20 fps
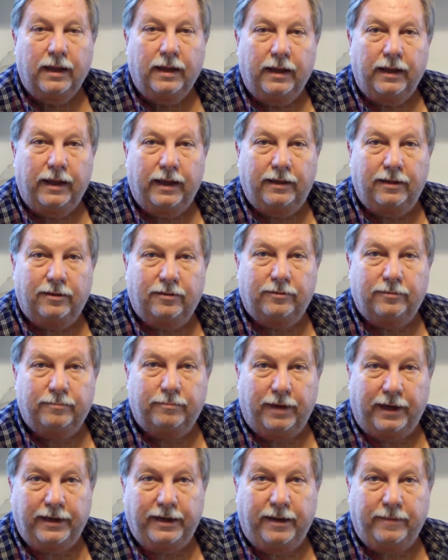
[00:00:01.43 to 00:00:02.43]
Hello,
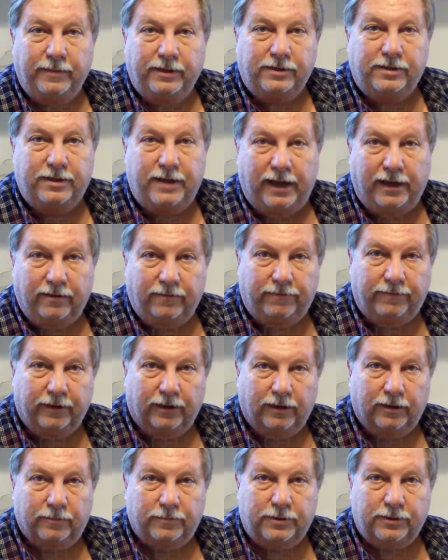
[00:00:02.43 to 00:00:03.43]
my name is Dan
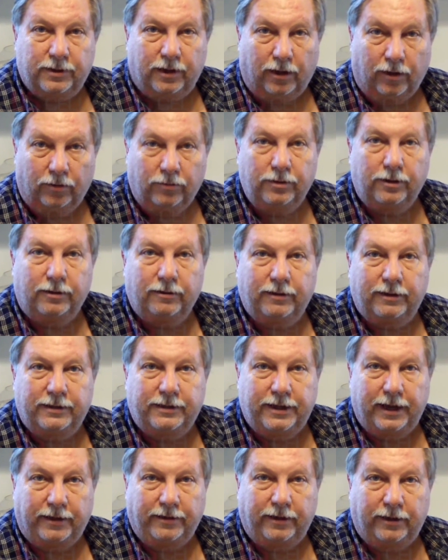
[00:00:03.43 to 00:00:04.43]
Phillips, owner and
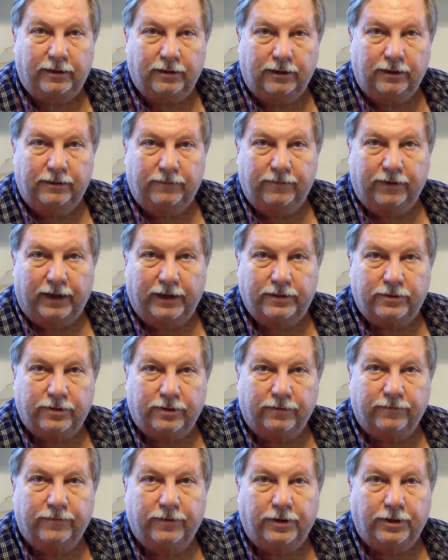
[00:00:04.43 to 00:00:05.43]
technical advisor
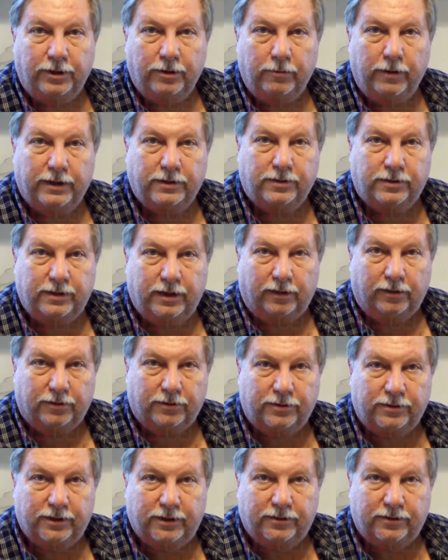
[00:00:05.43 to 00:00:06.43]
for US Cellar
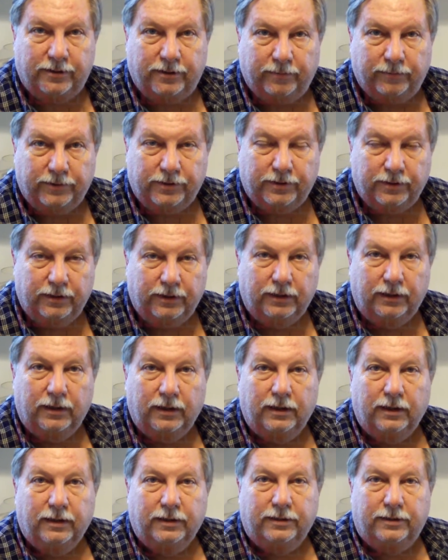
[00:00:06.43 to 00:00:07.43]
Systems.
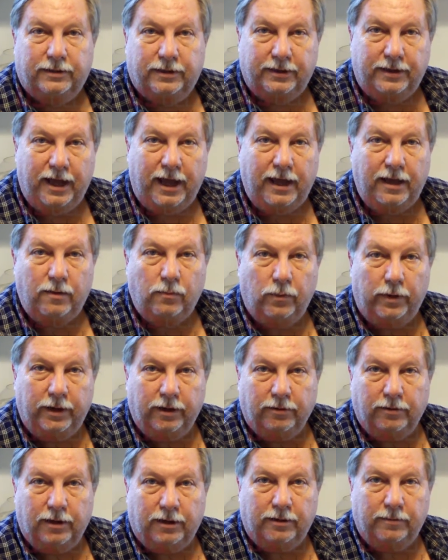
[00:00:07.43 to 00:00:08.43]
Today we are
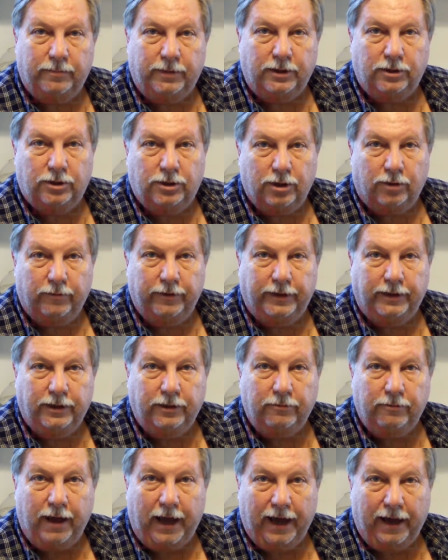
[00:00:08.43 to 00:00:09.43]
going to be showing
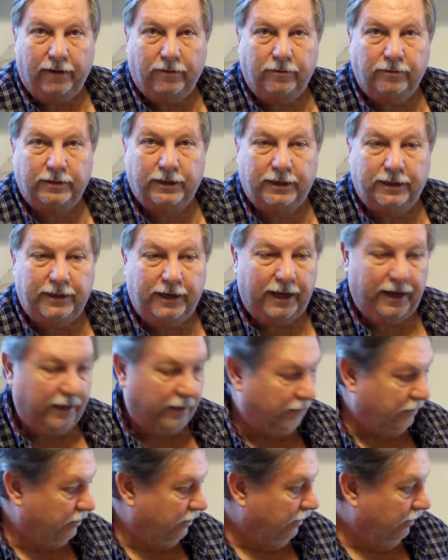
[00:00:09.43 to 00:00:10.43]
you how to
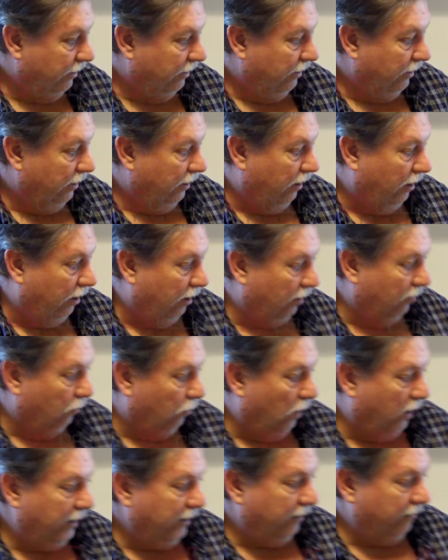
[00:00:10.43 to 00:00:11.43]
connect our
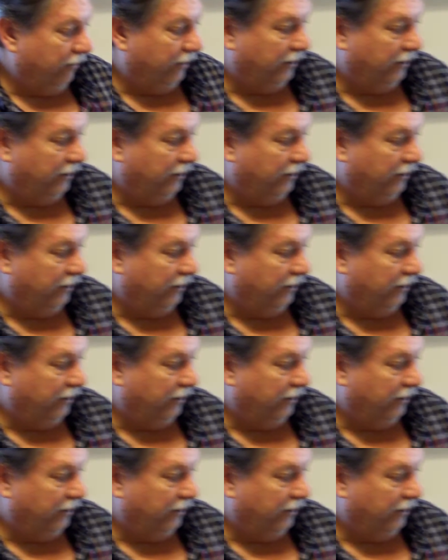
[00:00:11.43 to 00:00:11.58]
wiring